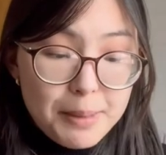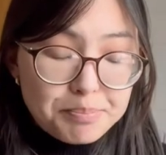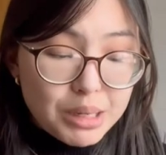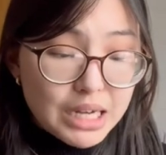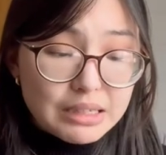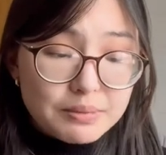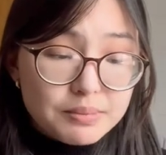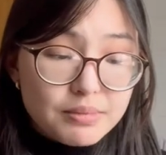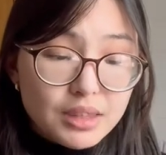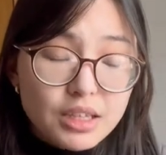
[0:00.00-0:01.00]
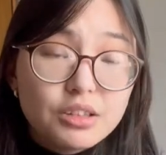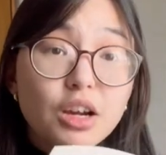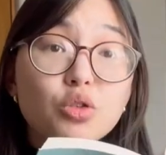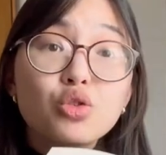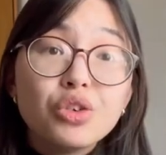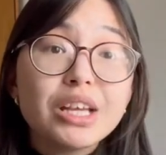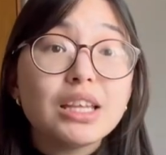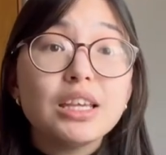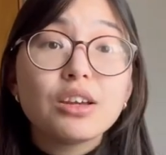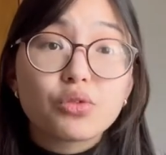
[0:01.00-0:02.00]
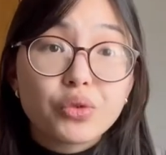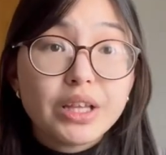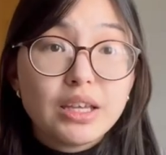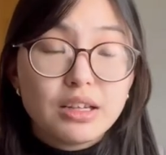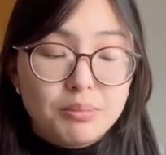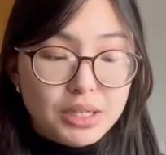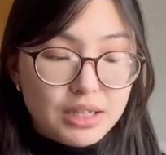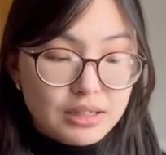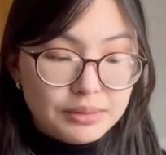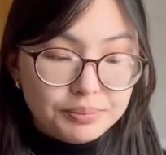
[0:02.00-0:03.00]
but it's a really, really good book.